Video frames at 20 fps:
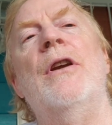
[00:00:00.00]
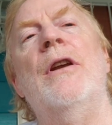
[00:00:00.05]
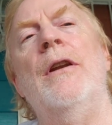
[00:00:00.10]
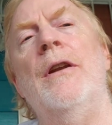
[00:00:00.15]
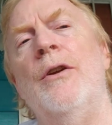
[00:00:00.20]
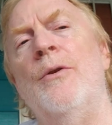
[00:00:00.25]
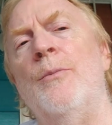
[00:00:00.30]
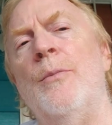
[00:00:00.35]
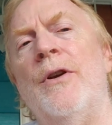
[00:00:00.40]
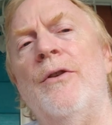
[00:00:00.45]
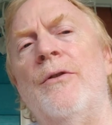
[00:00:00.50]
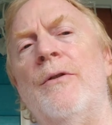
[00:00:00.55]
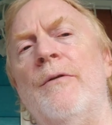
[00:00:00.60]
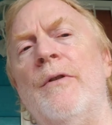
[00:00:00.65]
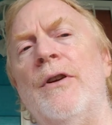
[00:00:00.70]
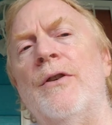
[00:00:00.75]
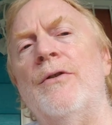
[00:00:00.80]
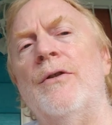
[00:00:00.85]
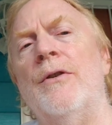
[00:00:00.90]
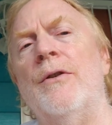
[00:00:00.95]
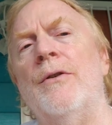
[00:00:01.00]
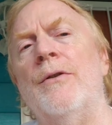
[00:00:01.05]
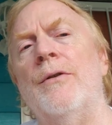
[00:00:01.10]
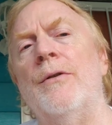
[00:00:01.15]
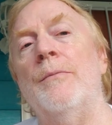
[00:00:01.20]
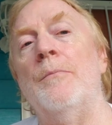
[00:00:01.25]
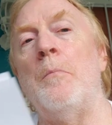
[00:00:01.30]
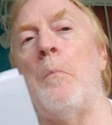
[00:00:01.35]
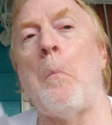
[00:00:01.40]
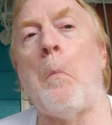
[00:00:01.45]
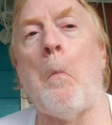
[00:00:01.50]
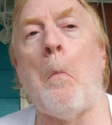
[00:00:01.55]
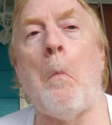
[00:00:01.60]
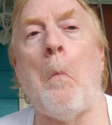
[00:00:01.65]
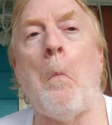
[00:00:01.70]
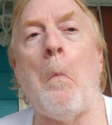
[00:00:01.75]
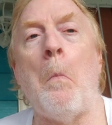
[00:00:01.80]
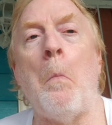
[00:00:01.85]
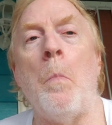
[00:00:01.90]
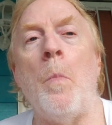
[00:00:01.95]
Indian reservations?
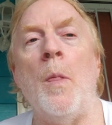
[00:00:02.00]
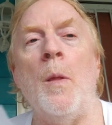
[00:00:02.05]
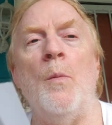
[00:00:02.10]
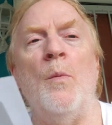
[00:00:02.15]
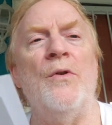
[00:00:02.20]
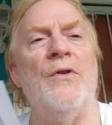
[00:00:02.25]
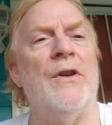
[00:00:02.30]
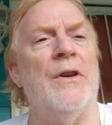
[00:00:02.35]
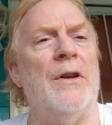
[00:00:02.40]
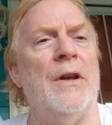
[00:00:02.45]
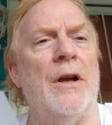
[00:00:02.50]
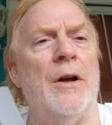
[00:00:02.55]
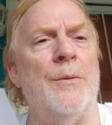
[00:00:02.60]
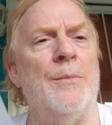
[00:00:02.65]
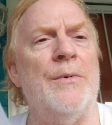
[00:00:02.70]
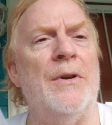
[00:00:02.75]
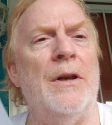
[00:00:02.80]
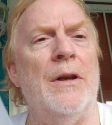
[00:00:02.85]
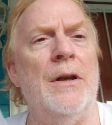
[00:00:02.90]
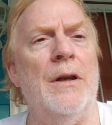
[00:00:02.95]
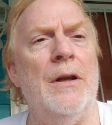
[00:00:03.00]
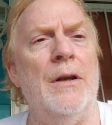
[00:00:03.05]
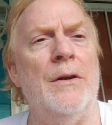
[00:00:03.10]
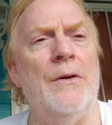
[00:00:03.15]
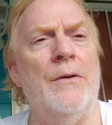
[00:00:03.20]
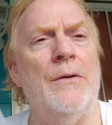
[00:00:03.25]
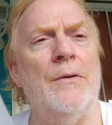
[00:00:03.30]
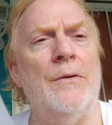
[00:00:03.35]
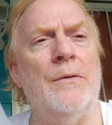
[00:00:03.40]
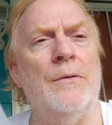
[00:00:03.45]
Was it to help the Indians?